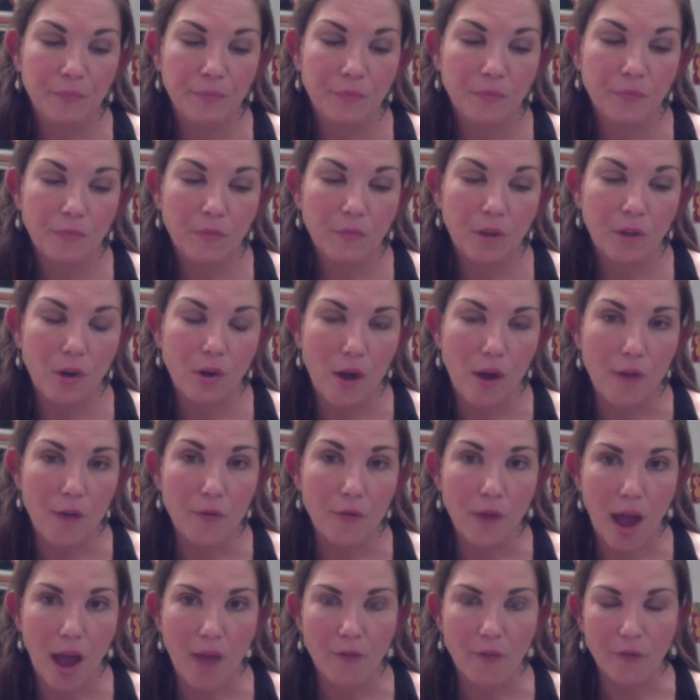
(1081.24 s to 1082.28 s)
you know,
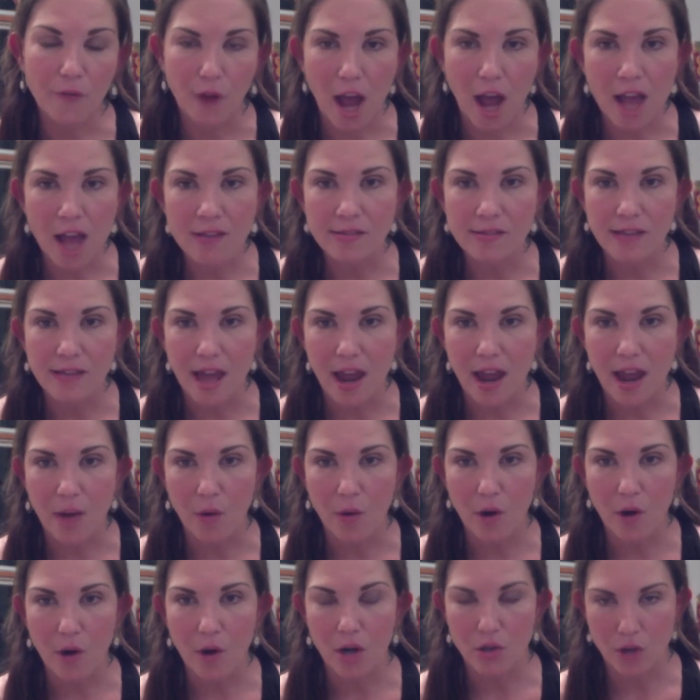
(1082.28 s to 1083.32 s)
I have friends that
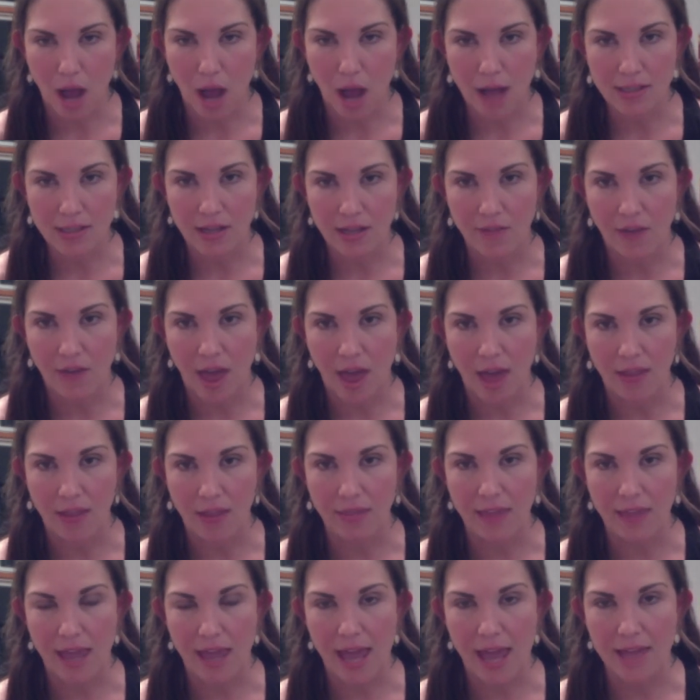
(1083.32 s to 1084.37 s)
are attractive, and
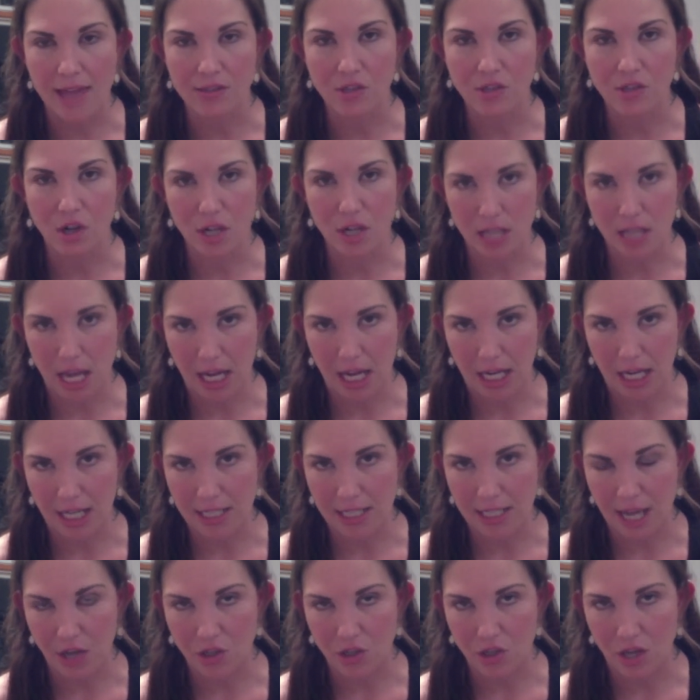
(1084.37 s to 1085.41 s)
they started getting
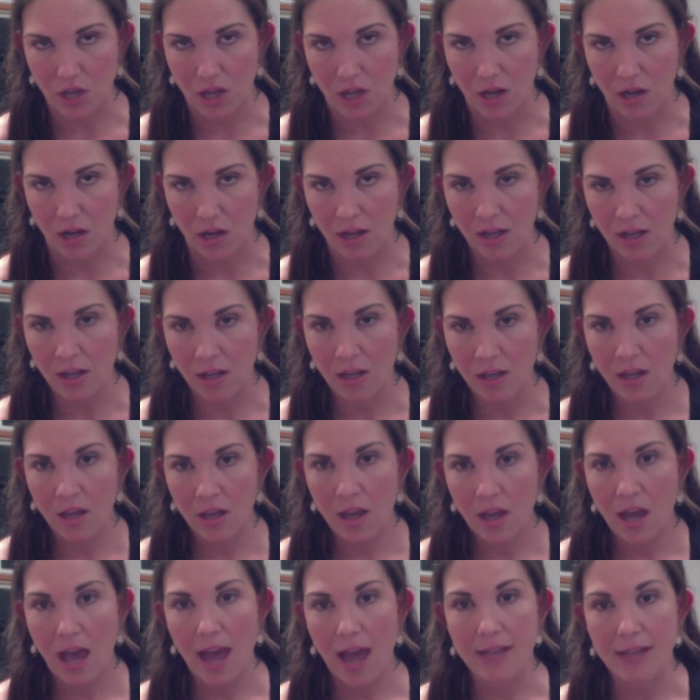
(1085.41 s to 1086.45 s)
attention
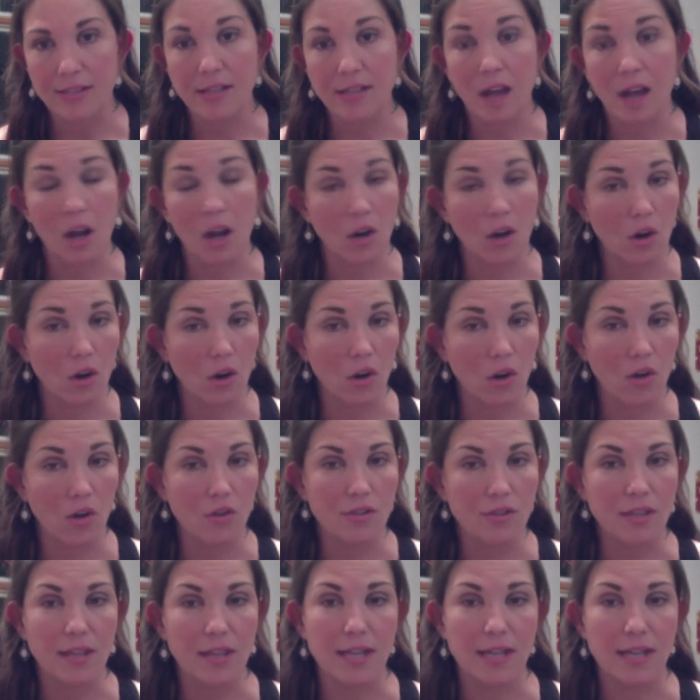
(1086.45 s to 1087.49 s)
as young girls. They